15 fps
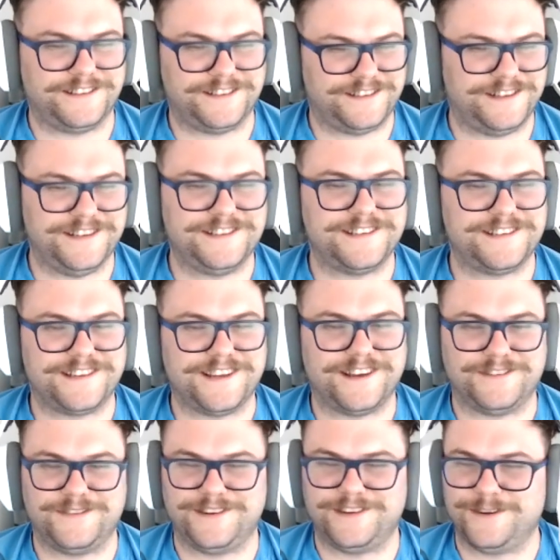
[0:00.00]
Jesus
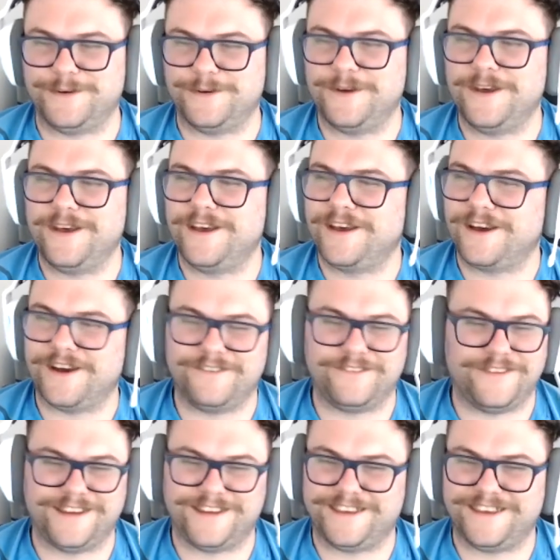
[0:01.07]
tells me to. I'm
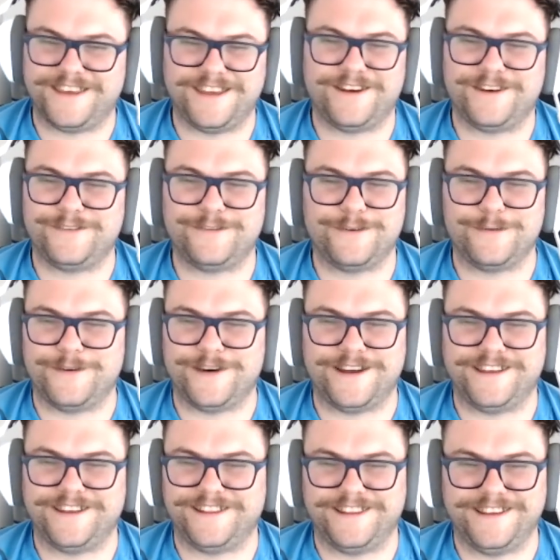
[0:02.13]
like, get off your butt,
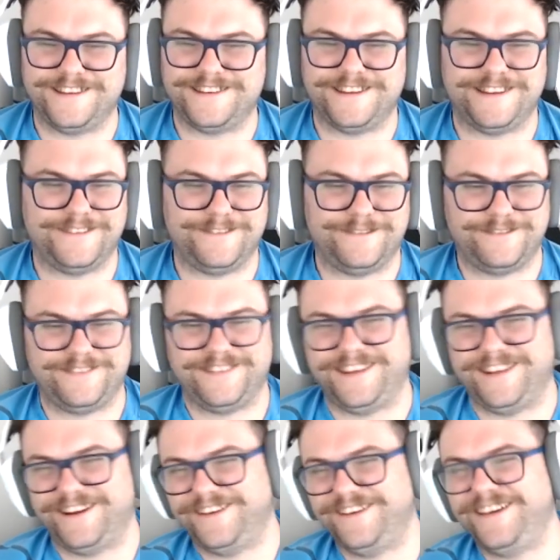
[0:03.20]
you lazy
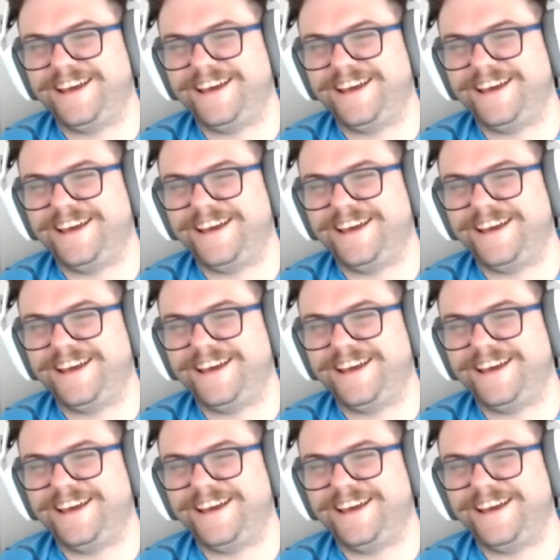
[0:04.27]
you know